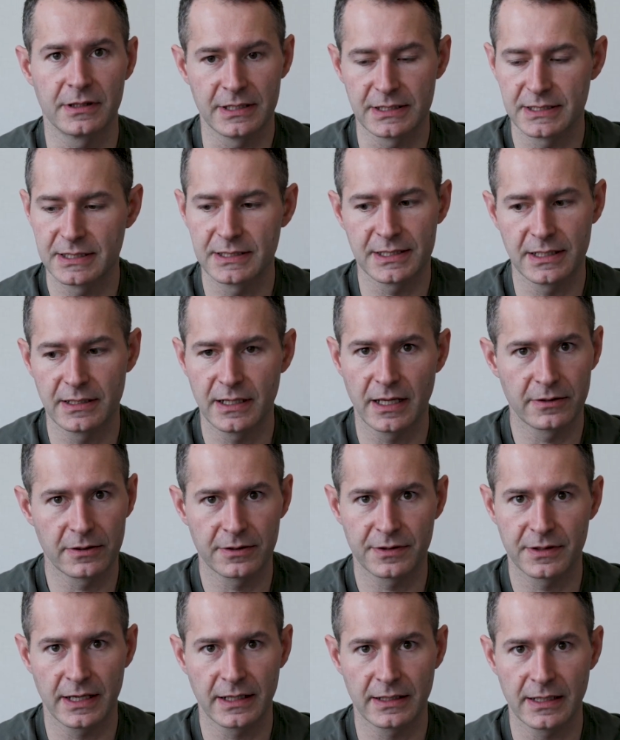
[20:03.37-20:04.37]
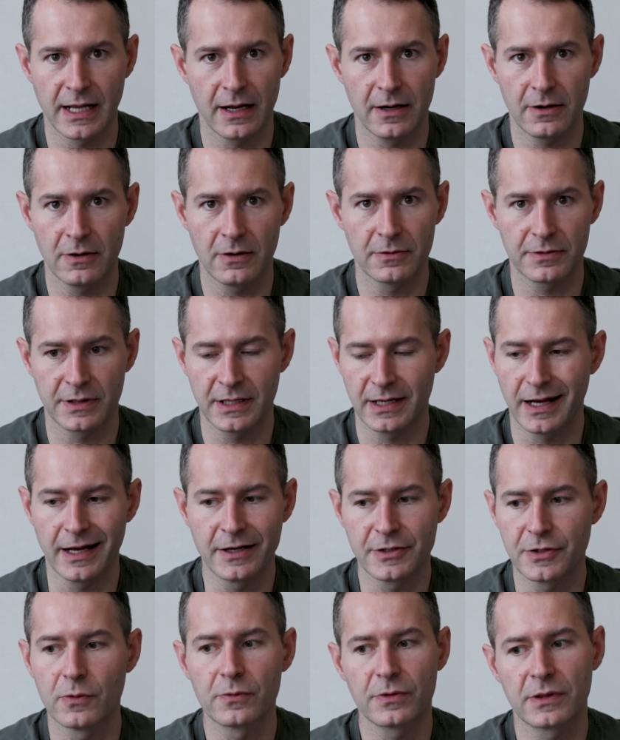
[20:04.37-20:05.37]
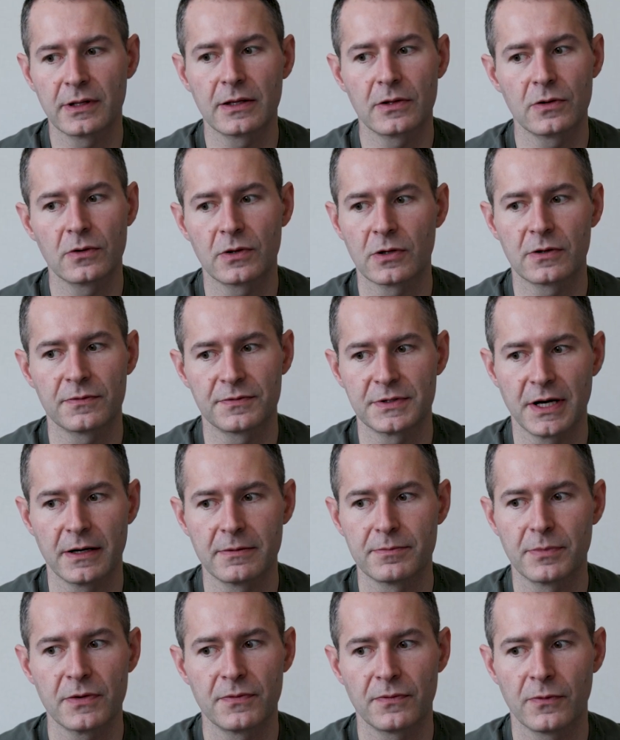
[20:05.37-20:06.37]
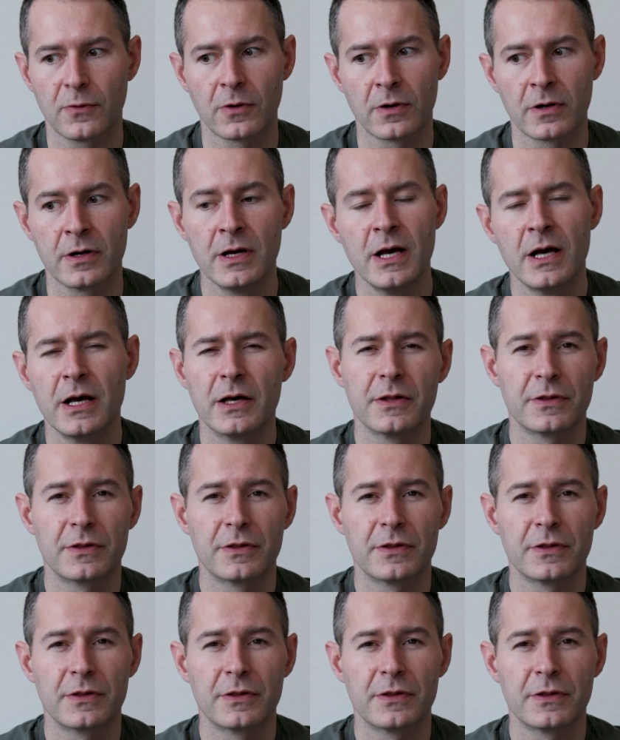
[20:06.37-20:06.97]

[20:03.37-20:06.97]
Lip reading: This is another thing now that I don't think you could have done before.